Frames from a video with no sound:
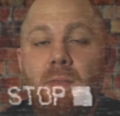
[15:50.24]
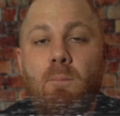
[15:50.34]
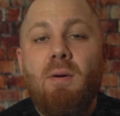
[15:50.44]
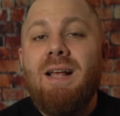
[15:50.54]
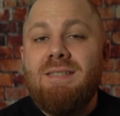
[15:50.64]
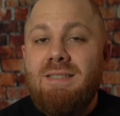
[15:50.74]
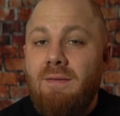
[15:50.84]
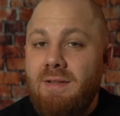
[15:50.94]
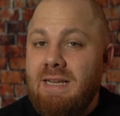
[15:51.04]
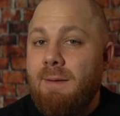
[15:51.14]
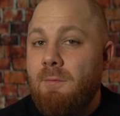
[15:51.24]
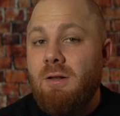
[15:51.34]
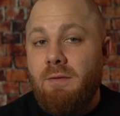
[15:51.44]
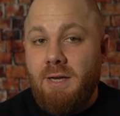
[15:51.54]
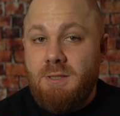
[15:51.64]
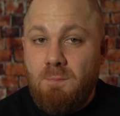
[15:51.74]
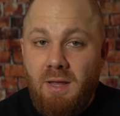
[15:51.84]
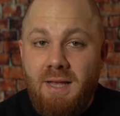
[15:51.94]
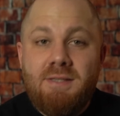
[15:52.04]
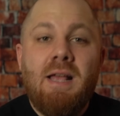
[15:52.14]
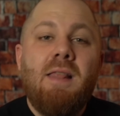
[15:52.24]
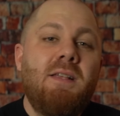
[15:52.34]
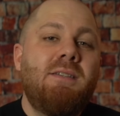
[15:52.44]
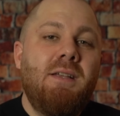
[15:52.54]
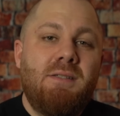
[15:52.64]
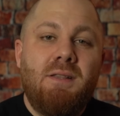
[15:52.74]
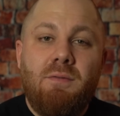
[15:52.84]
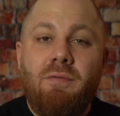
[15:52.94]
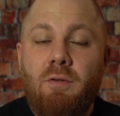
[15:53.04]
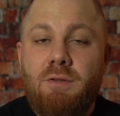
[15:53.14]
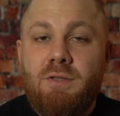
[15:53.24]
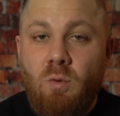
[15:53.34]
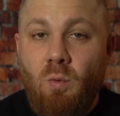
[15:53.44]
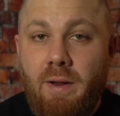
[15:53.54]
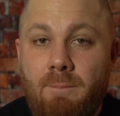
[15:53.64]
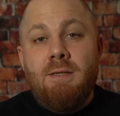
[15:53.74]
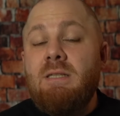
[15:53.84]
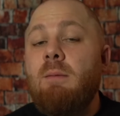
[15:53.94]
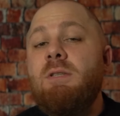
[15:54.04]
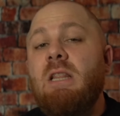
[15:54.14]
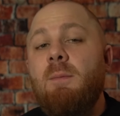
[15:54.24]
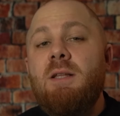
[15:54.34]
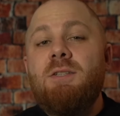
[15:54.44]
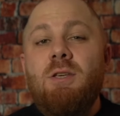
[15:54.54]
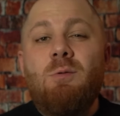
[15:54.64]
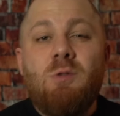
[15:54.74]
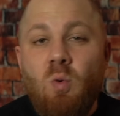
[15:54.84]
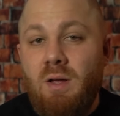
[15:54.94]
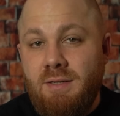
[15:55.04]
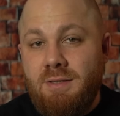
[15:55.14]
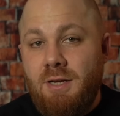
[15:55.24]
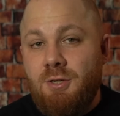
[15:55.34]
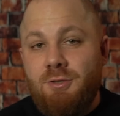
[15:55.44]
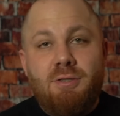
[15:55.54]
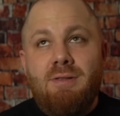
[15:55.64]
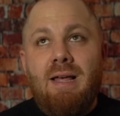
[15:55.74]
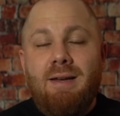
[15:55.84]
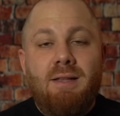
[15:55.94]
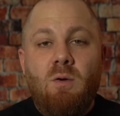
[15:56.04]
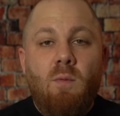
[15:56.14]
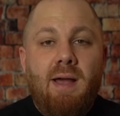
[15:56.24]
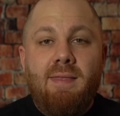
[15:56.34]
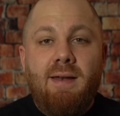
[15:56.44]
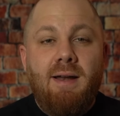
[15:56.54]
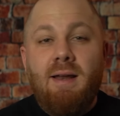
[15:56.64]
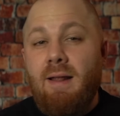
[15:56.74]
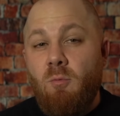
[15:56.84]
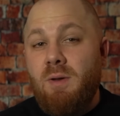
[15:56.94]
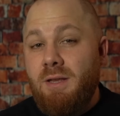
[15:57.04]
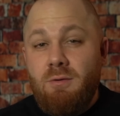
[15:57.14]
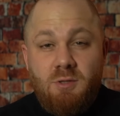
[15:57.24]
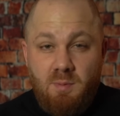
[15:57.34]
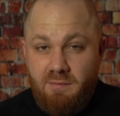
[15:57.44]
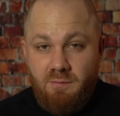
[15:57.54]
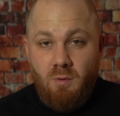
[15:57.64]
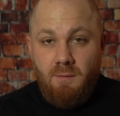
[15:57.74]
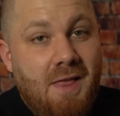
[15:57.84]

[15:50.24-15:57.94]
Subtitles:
But as Dilla Time clearly explains, this isn't the full story. Some Dilla beats use quantization, just not in the way that it had ever been used before.